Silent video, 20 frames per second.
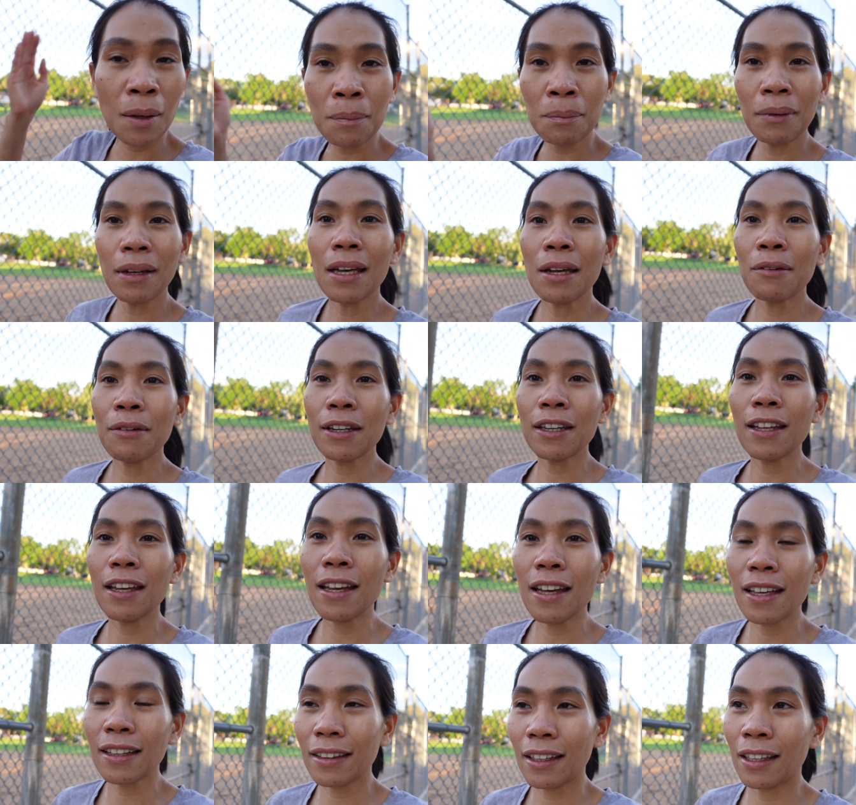play with
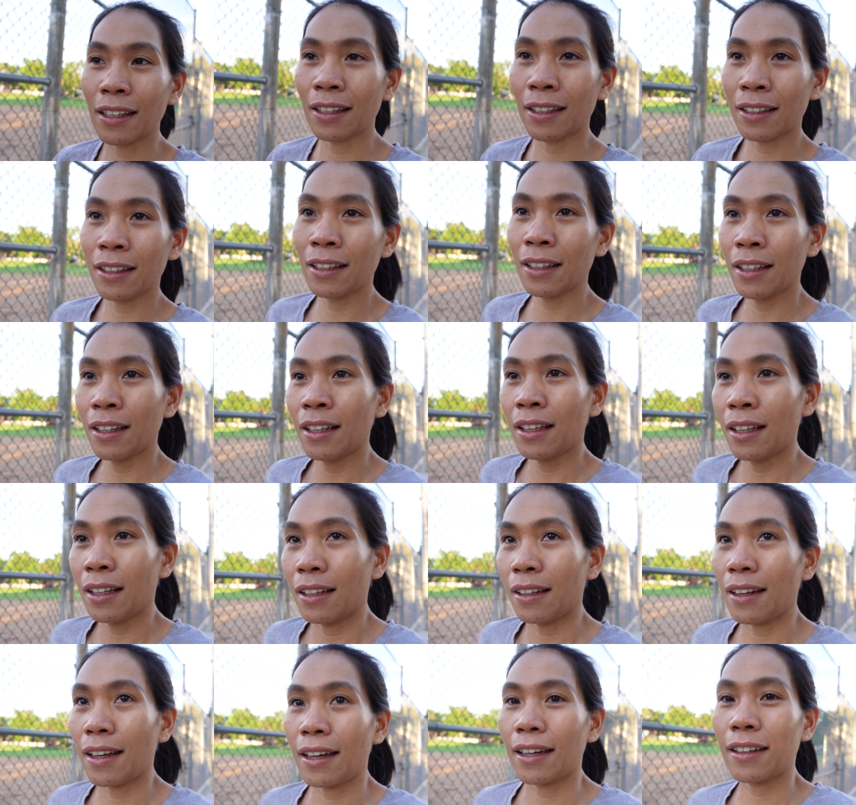it,
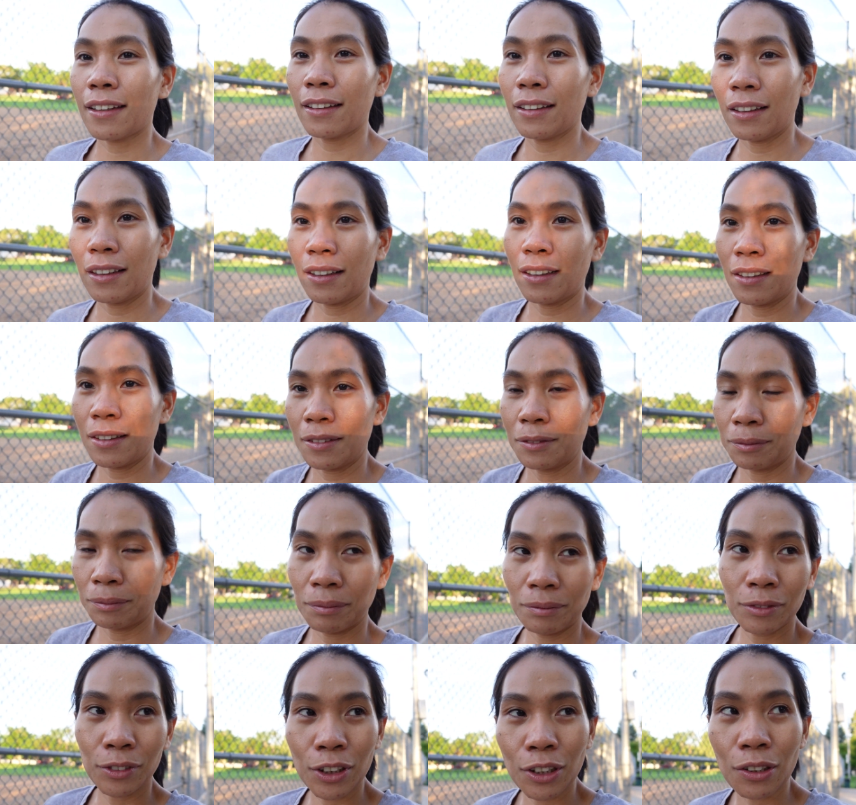like
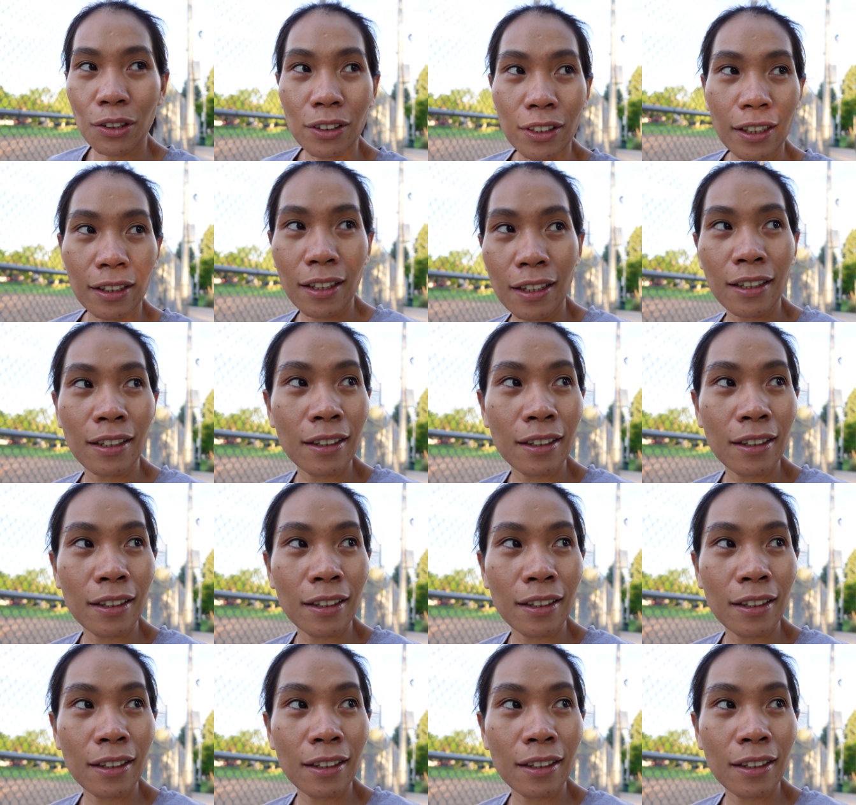what do you call that,